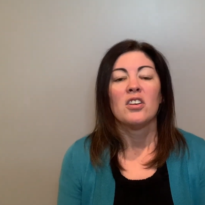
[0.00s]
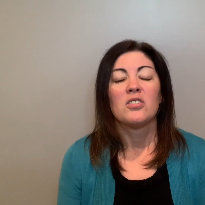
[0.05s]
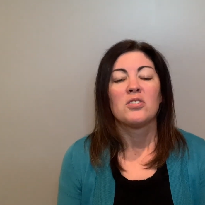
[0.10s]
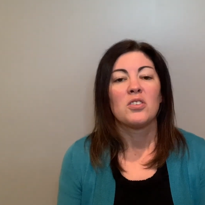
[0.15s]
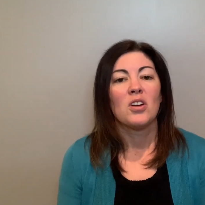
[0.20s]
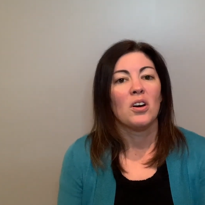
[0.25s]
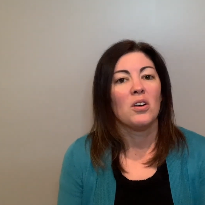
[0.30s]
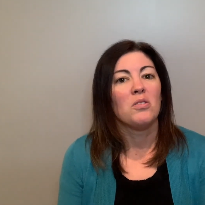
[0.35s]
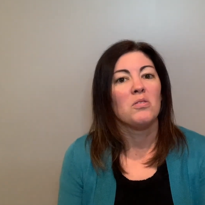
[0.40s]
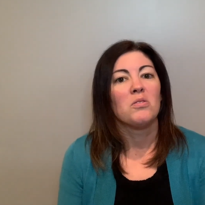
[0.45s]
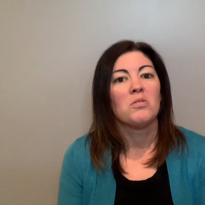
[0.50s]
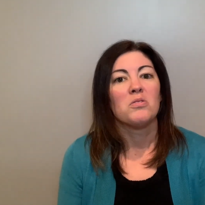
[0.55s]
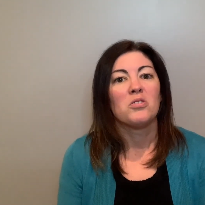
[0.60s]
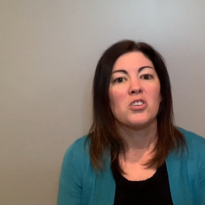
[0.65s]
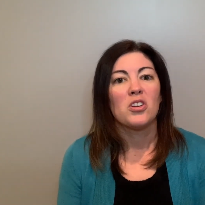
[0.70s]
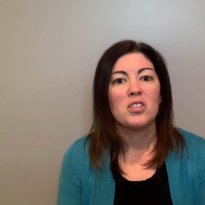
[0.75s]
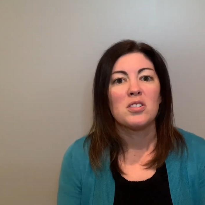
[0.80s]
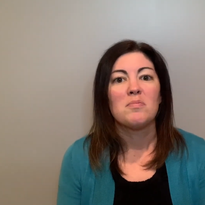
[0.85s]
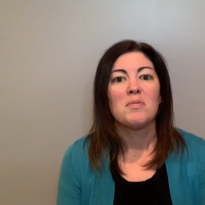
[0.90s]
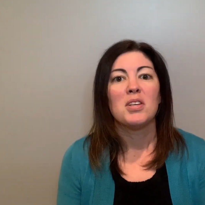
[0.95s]
So
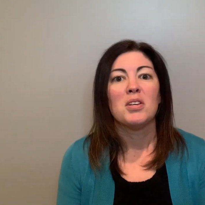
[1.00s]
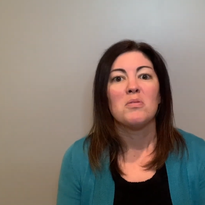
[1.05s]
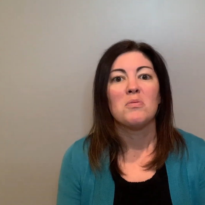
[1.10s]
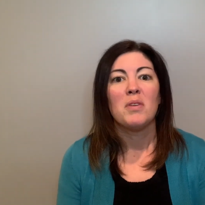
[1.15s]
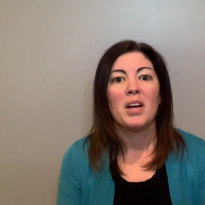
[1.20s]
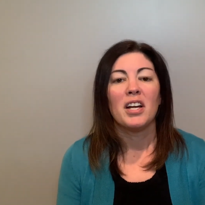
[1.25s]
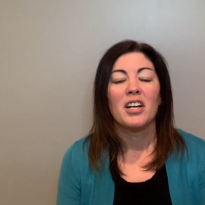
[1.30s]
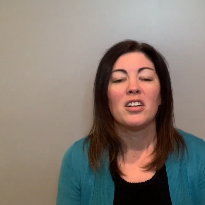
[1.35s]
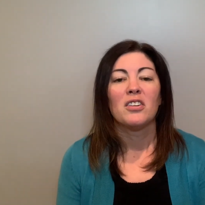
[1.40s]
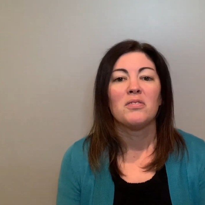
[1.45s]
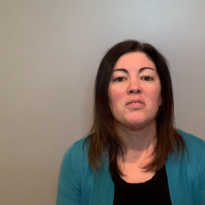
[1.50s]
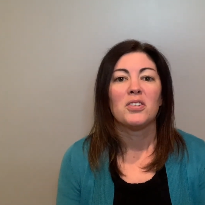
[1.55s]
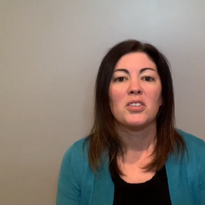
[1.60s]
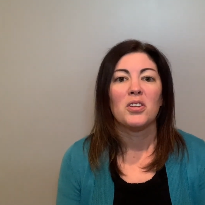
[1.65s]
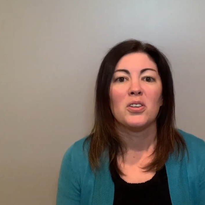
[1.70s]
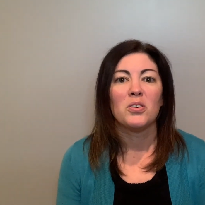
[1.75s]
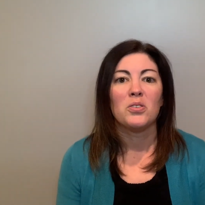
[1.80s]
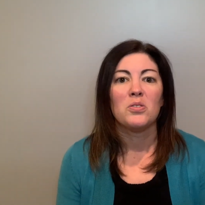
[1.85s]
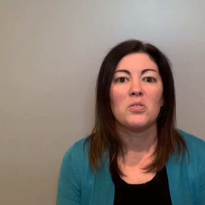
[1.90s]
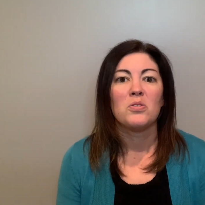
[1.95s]
just be aware for
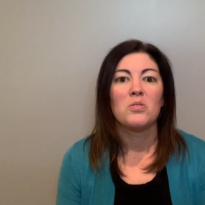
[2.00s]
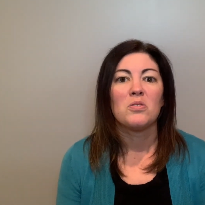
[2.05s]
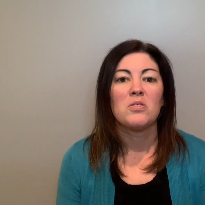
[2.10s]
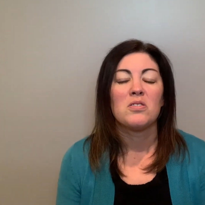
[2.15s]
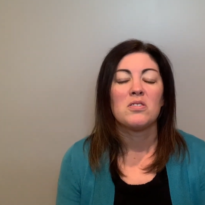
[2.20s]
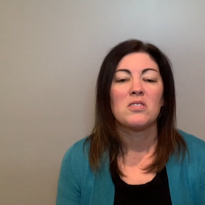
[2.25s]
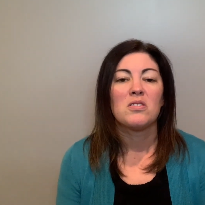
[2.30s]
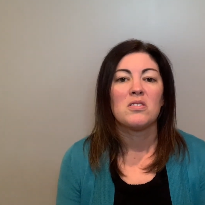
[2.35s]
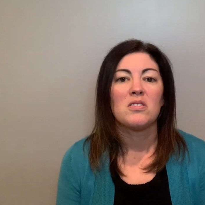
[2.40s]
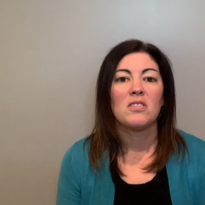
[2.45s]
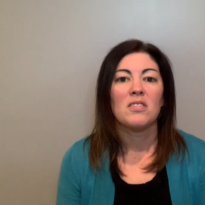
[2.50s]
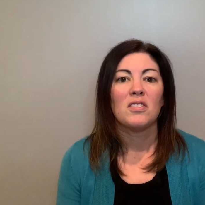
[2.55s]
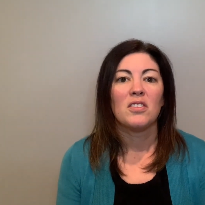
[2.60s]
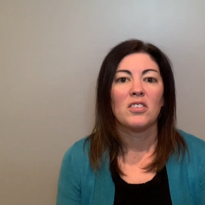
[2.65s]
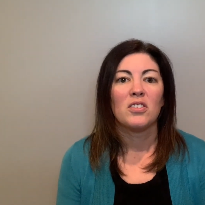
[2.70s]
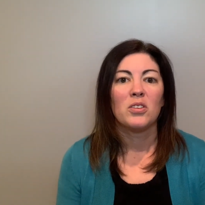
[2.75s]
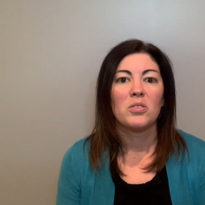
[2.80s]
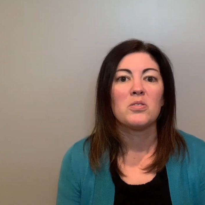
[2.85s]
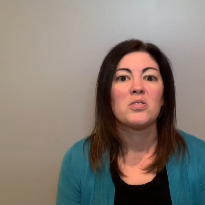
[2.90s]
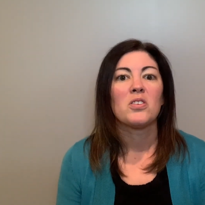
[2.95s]
those.
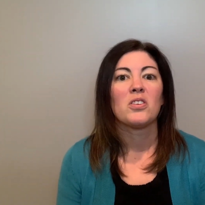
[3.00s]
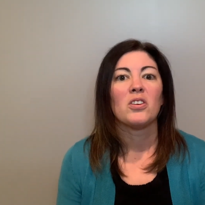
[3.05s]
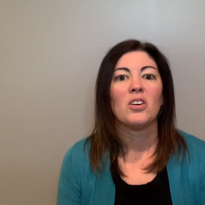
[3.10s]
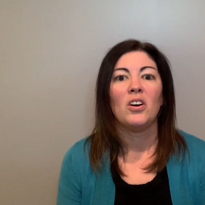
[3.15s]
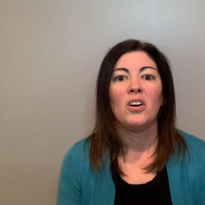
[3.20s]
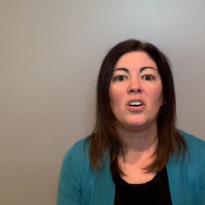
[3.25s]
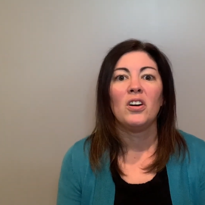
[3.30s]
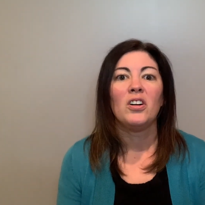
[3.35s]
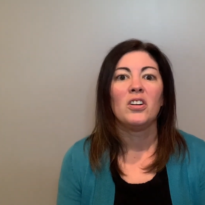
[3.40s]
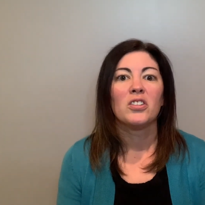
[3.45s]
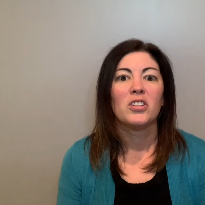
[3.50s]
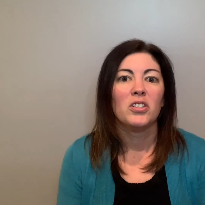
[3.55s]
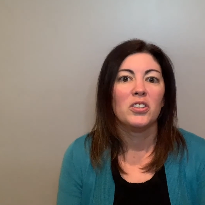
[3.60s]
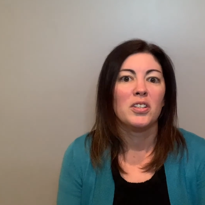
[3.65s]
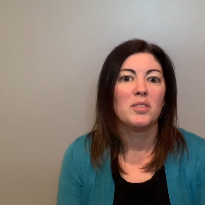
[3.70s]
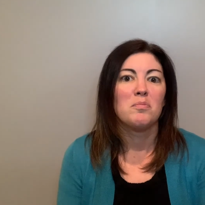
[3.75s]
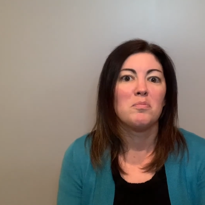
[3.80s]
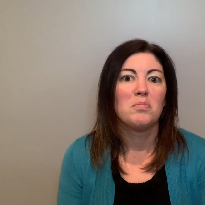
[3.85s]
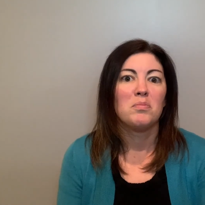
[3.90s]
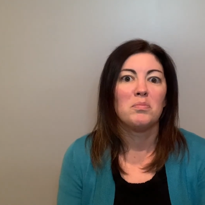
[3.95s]
Those are all
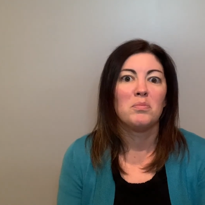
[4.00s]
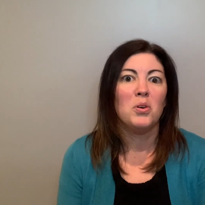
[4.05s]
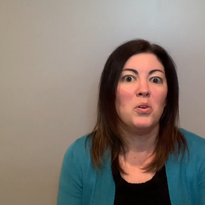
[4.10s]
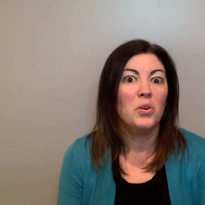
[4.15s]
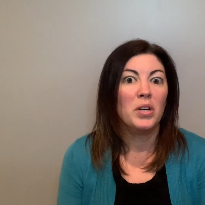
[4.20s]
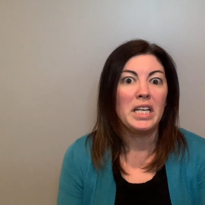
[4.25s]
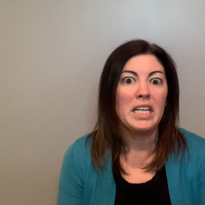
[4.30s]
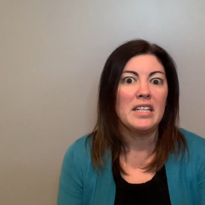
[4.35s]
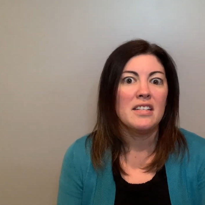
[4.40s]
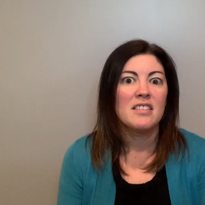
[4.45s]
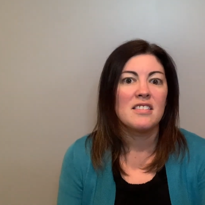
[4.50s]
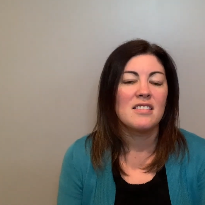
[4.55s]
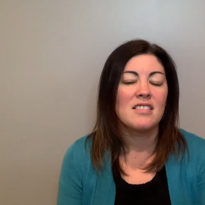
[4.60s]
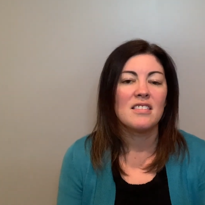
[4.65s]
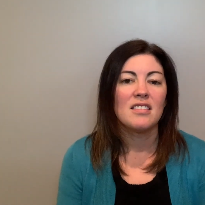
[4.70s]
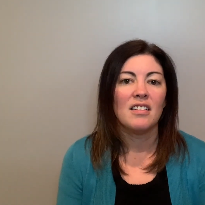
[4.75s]
good points.